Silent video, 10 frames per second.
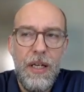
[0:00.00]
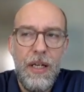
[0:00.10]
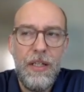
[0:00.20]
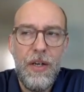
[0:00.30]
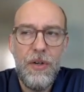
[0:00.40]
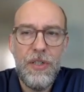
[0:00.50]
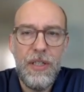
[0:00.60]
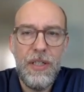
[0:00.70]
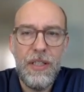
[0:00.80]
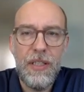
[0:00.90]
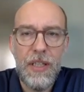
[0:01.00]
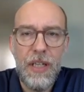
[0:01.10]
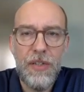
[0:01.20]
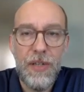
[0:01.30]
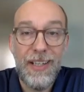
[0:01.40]
a notion in this
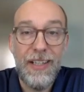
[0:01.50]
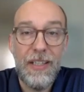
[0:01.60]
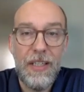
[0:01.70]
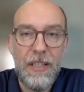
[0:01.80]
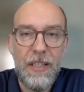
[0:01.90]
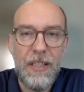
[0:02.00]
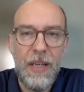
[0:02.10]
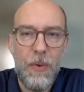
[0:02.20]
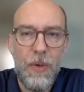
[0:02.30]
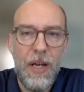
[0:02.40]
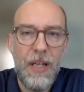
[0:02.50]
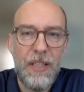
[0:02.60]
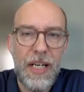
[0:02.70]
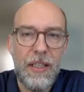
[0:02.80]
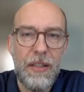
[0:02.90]
country, a consensus that we're not a
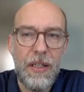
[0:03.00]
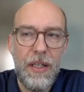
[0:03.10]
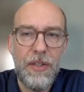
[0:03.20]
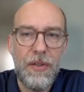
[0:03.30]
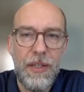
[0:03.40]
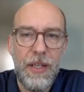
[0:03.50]
secular country,